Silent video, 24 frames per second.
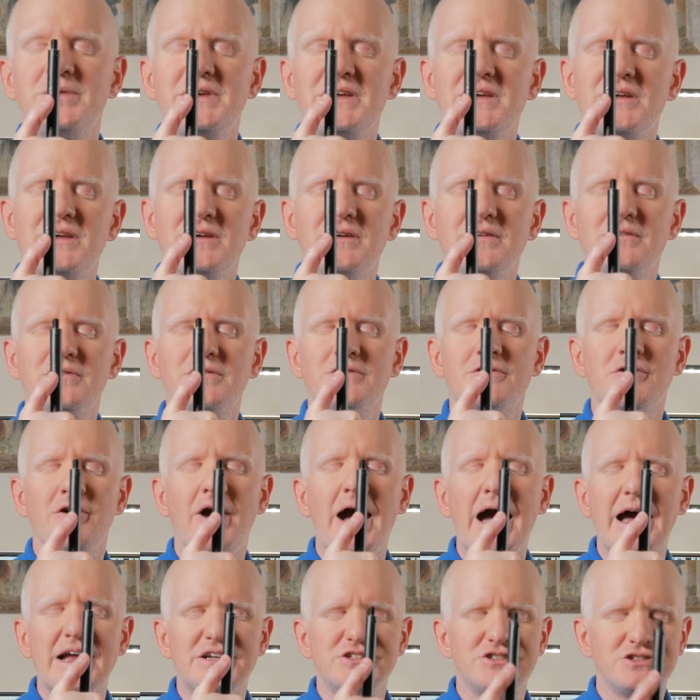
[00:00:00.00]
be
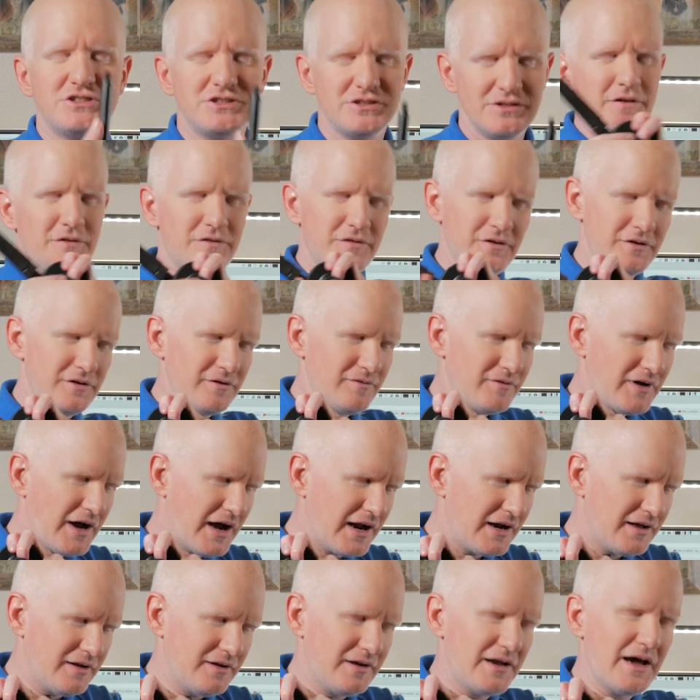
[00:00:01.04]
scratched, and so you've
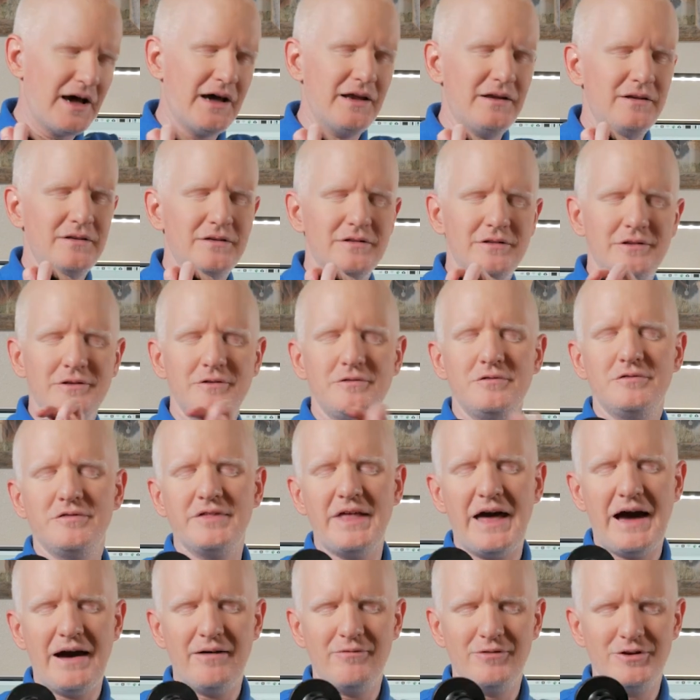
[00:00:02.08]
got to not lose
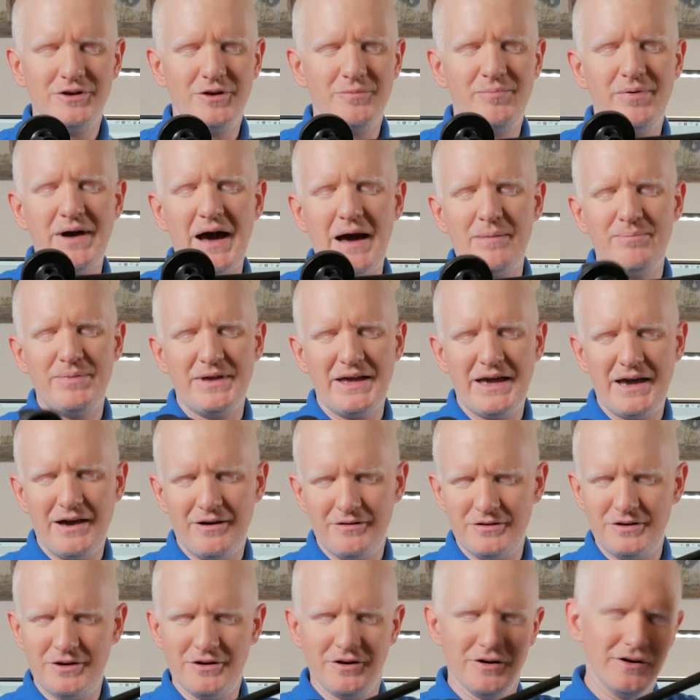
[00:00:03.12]
that when you're popping
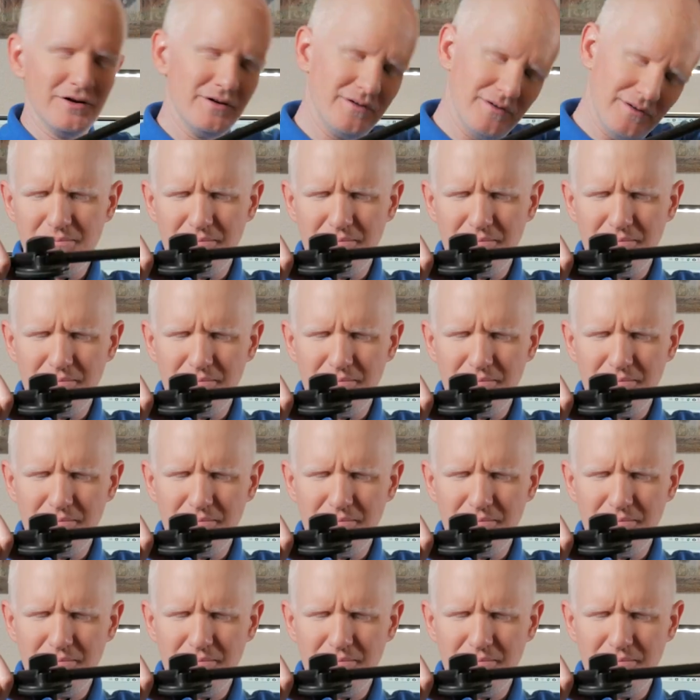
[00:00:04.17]
out your